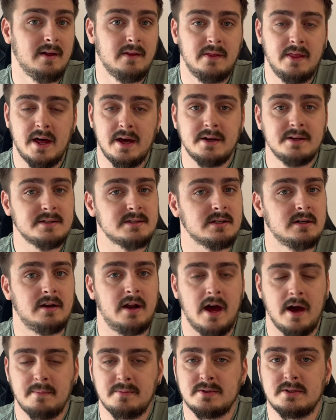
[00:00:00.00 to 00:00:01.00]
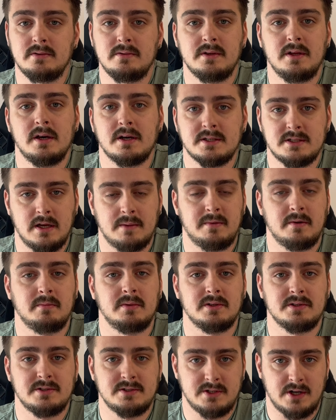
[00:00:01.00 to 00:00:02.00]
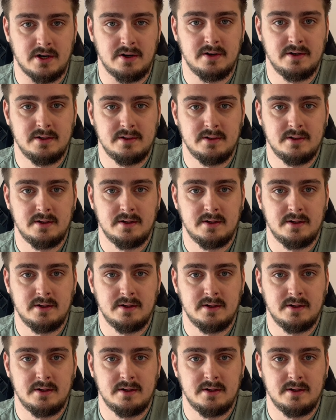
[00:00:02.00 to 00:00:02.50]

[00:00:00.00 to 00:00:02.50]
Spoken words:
That is an absolutely acceptable start.